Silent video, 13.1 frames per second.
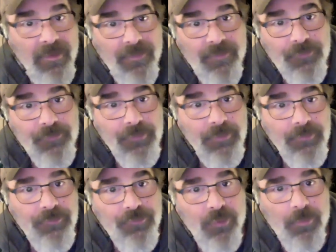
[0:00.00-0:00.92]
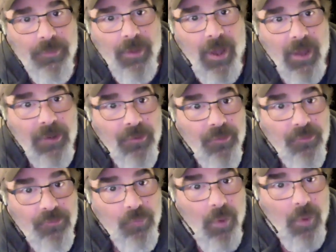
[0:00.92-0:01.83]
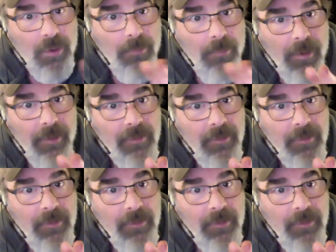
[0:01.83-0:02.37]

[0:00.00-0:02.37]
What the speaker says: The dream showed me hot girls walking by.